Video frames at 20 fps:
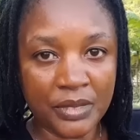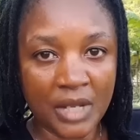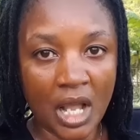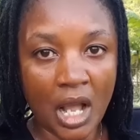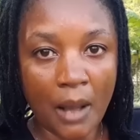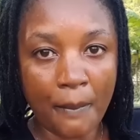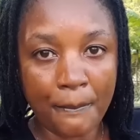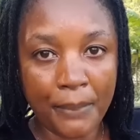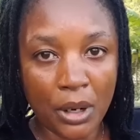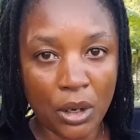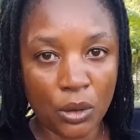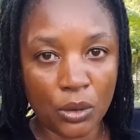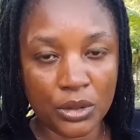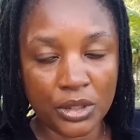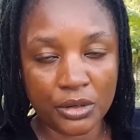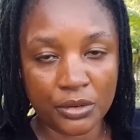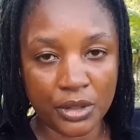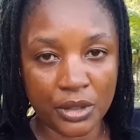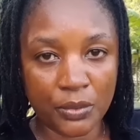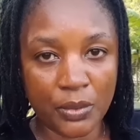a
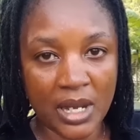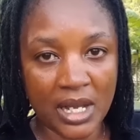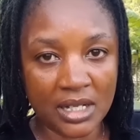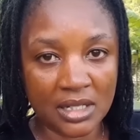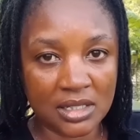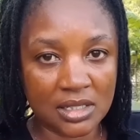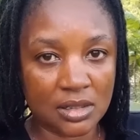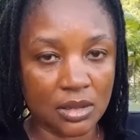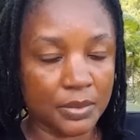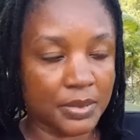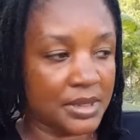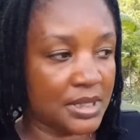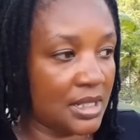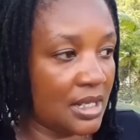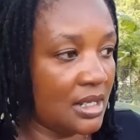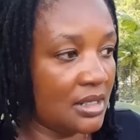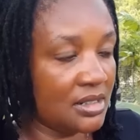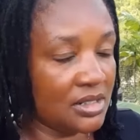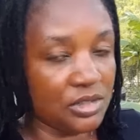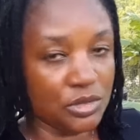powdery white
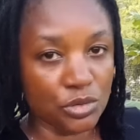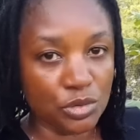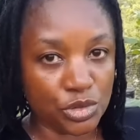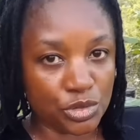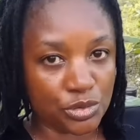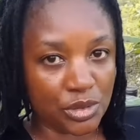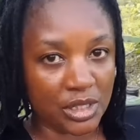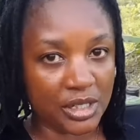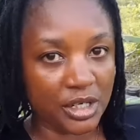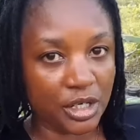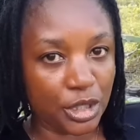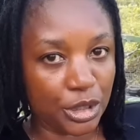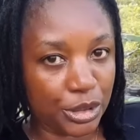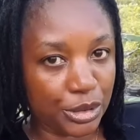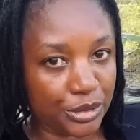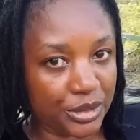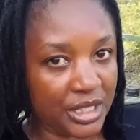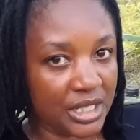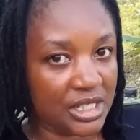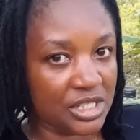substance, usually a
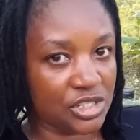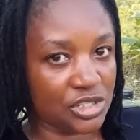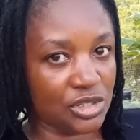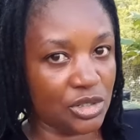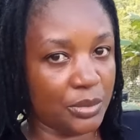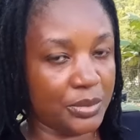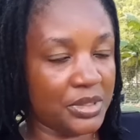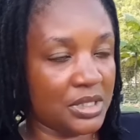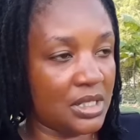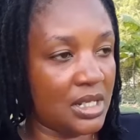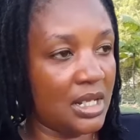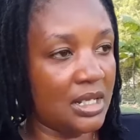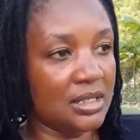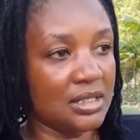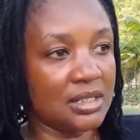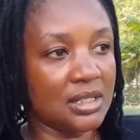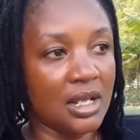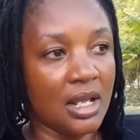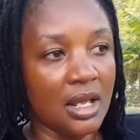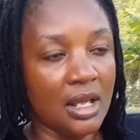grayish substance.